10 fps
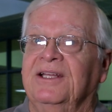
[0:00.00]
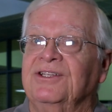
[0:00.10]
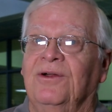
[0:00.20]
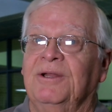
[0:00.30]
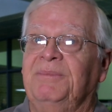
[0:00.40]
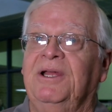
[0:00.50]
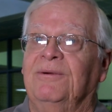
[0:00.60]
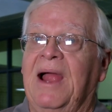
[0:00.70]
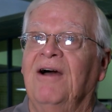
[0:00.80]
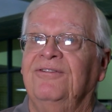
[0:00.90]
that's going to be
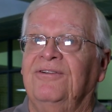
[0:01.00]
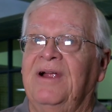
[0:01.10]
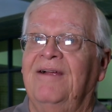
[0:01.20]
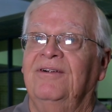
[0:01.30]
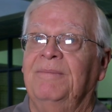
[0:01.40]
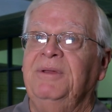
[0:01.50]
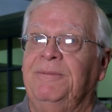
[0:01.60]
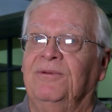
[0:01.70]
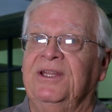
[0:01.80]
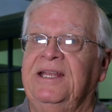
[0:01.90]
around forever if
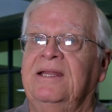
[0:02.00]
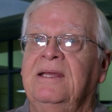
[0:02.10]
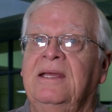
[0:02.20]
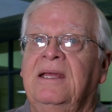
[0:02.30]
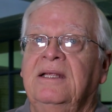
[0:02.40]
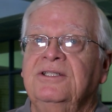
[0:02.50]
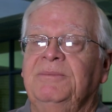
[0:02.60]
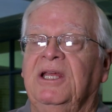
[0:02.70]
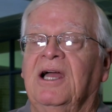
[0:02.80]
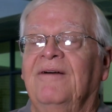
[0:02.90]
people need to
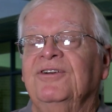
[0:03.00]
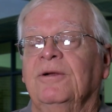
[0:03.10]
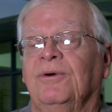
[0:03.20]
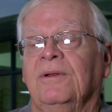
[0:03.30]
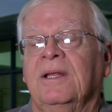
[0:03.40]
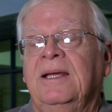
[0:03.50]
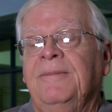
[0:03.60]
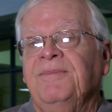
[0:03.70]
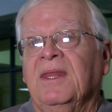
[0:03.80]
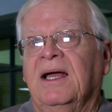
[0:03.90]
be comfortable.
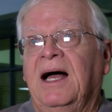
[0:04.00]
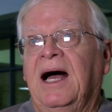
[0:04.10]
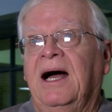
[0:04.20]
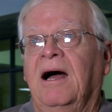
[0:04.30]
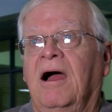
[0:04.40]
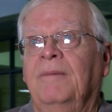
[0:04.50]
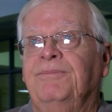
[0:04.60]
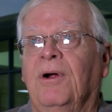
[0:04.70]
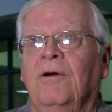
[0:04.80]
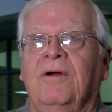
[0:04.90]
Uh, our
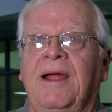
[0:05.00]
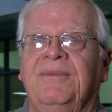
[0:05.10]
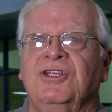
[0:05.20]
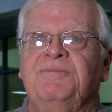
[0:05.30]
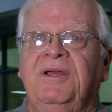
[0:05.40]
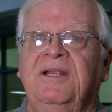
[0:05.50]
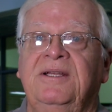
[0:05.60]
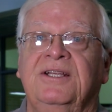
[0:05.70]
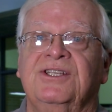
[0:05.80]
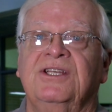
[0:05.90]
program has been in
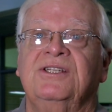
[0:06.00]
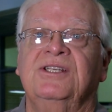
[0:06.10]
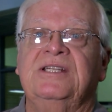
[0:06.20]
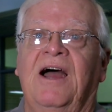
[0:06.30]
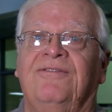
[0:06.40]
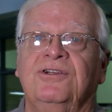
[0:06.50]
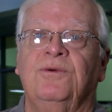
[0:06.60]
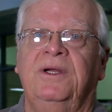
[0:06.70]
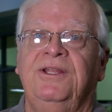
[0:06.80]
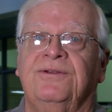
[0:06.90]
existence now for
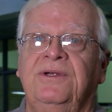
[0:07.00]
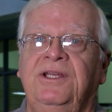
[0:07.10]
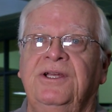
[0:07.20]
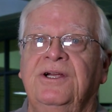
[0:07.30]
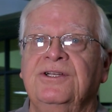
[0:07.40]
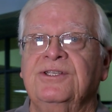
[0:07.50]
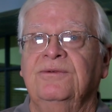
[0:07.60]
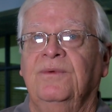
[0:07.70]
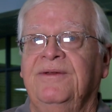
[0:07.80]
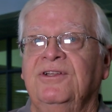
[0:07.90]
23 years,
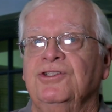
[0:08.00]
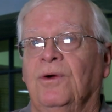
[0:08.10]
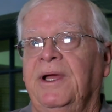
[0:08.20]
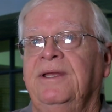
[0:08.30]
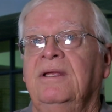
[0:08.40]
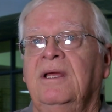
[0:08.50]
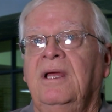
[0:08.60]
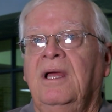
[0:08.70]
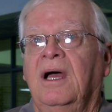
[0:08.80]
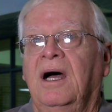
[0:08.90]
and we've enjoyed
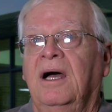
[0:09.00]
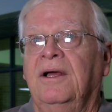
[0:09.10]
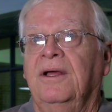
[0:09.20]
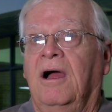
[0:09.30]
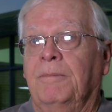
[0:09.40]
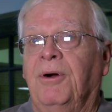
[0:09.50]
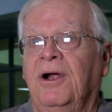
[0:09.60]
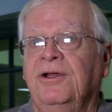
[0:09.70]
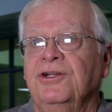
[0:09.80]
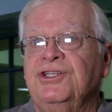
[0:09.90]
uh, our
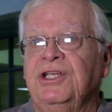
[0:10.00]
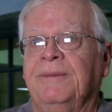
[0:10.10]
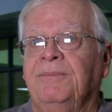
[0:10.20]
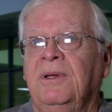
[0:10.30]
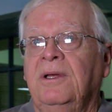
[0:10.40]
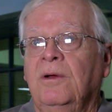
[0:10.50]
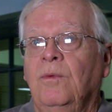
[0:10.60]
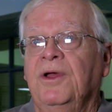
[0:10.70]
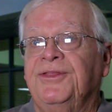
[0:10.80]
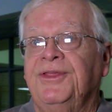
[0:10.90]
partnership
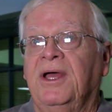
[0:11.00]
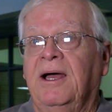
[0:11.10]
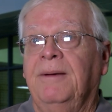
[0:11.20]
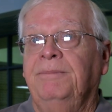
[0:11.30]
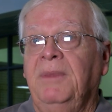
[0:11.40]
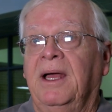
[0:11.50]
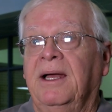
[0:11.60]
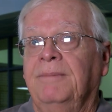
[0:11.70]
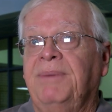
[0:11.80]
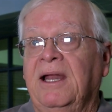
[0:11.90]
with uh,
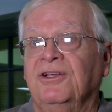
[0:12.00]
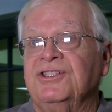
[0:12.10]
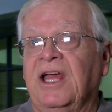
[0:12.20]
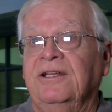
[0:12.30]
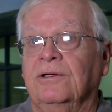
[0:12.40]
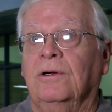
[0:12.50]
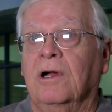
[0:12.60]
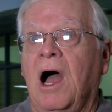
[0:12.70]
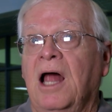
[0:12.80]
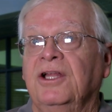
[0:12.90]
uh Pinellas Technical
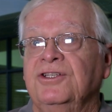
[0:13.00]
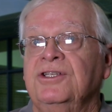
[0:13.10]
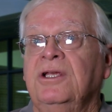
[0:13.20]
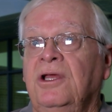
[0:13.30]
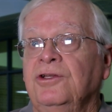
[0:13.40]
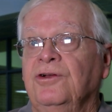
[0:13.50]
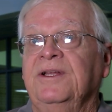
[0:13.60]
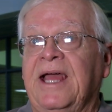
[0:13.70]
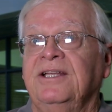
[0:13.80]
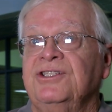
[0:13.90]
College
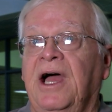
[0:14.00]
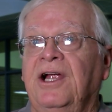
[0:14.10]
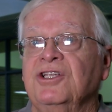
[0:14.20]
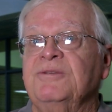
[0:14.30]
during that entire